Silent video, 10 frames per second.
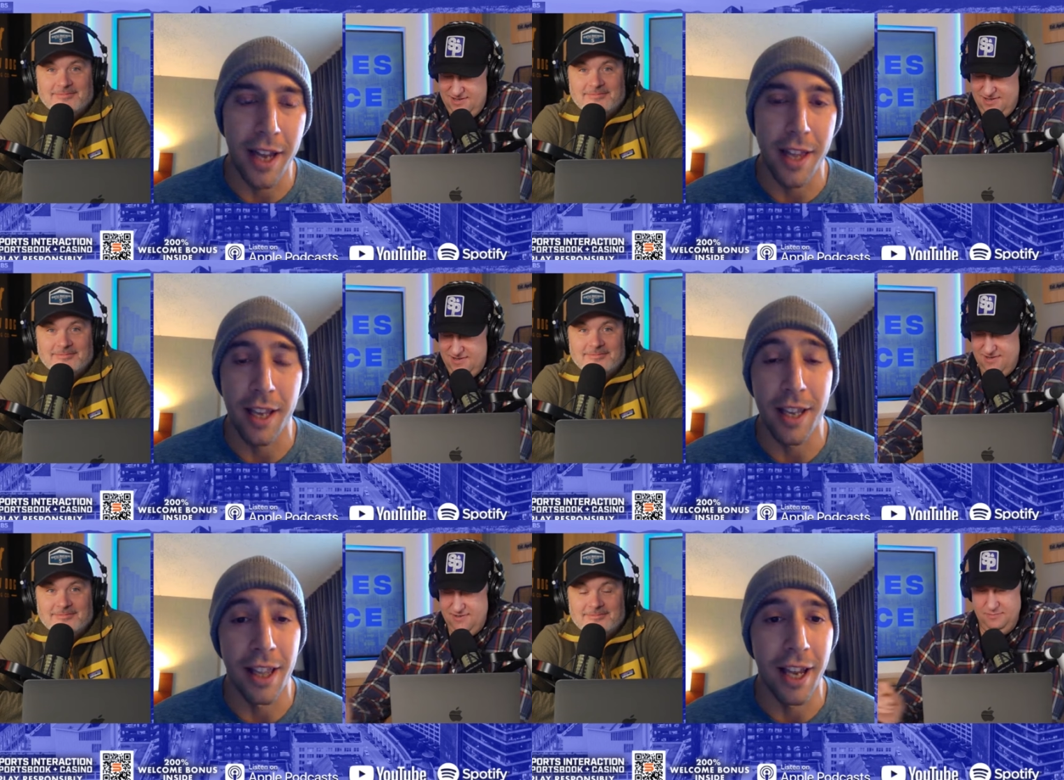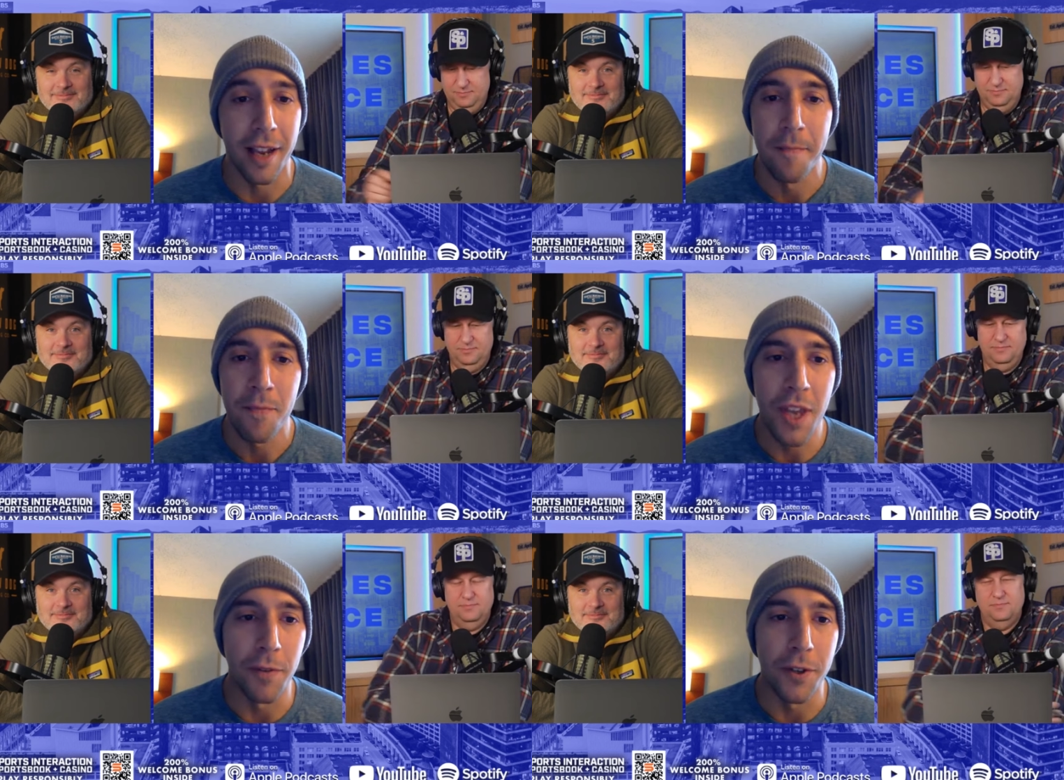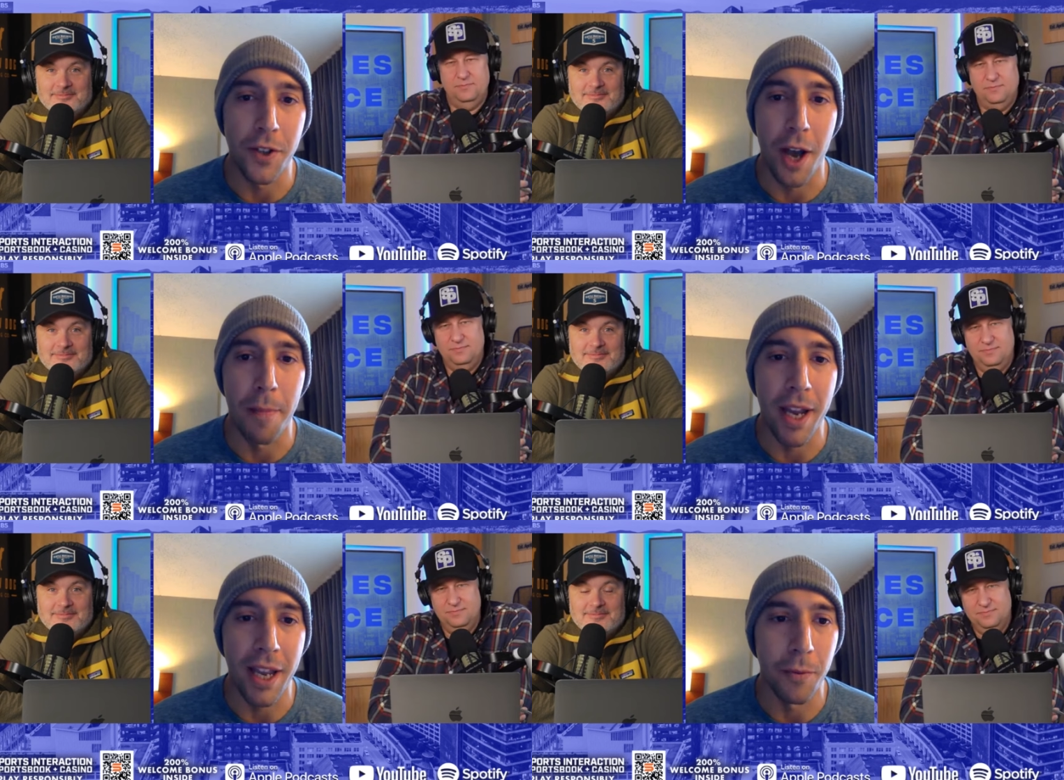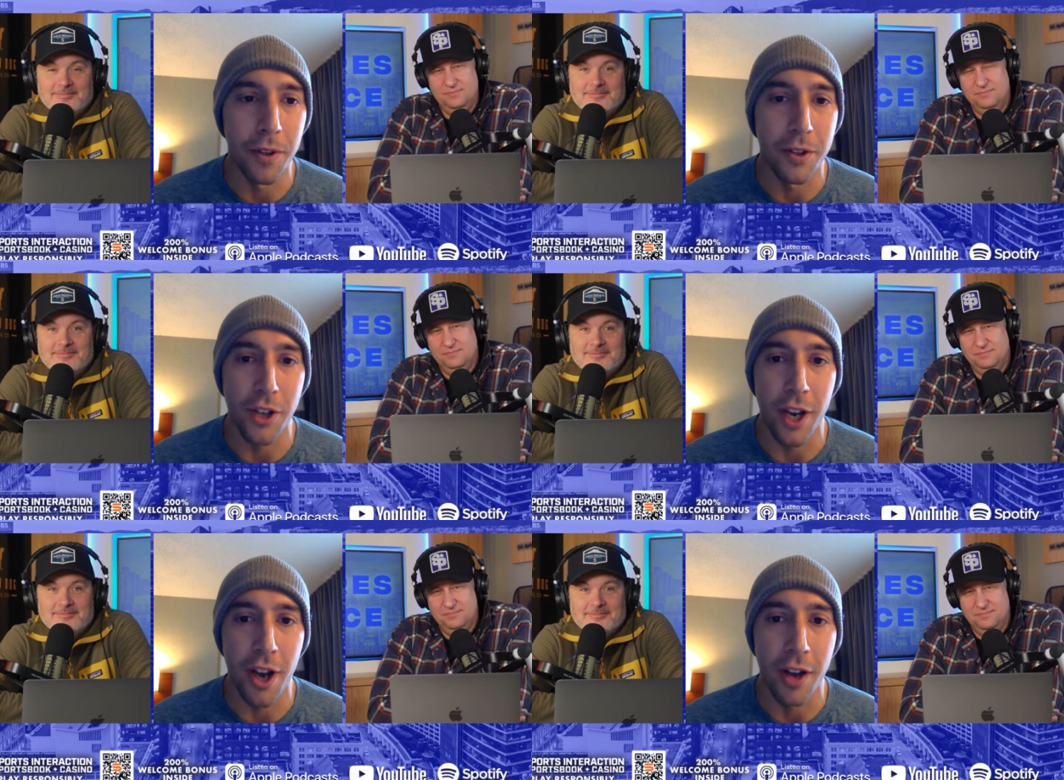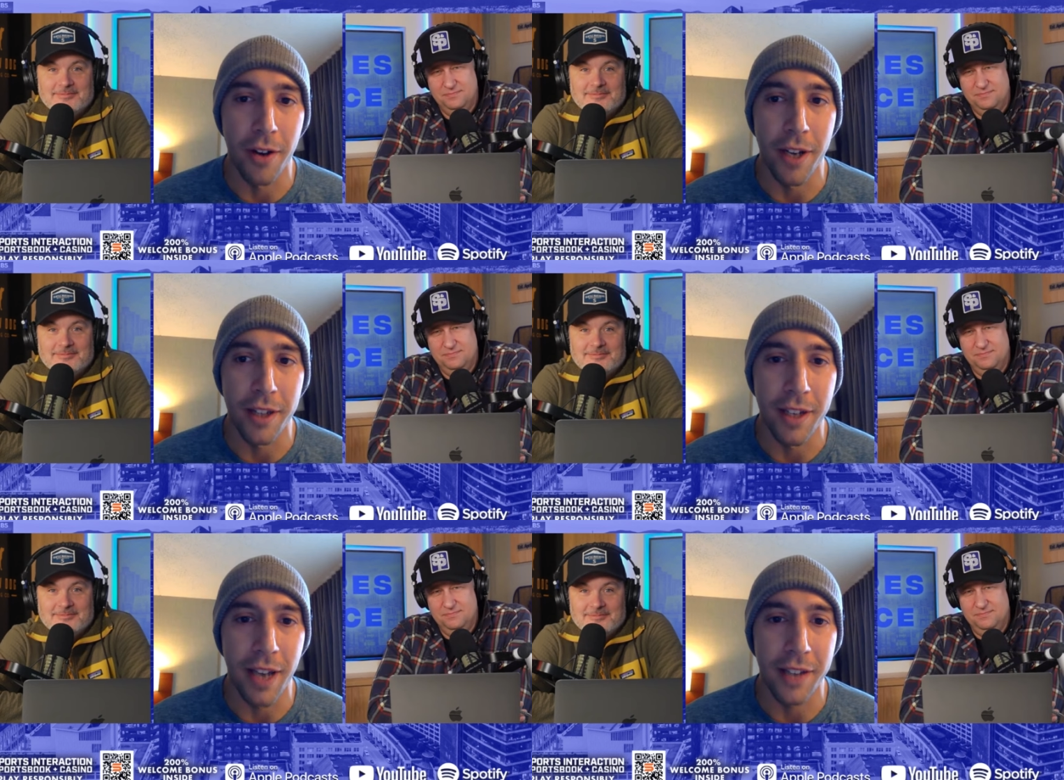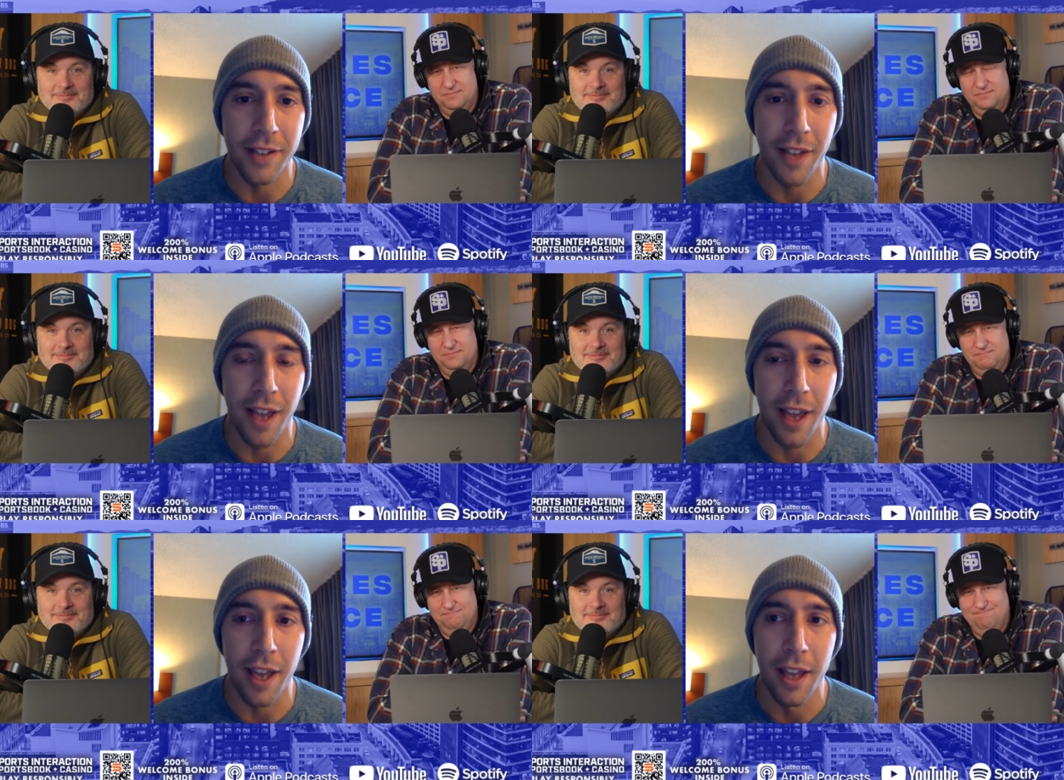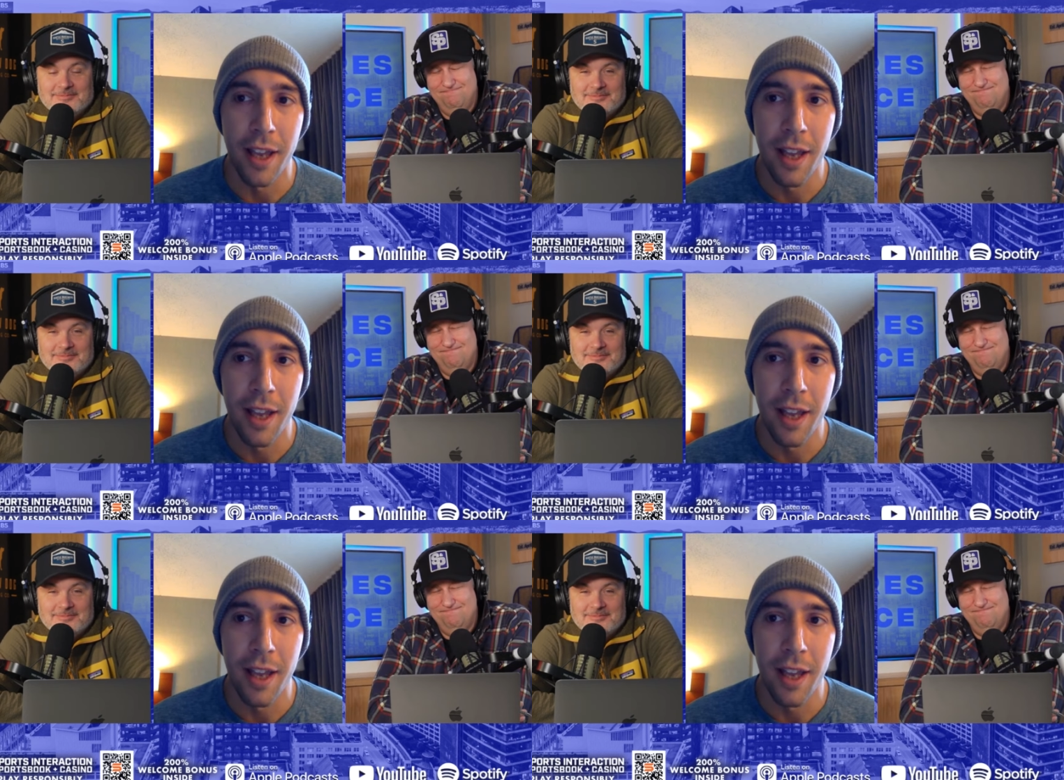Speaker 1: and they you like if you saw my hit with Jay Onrait the next day,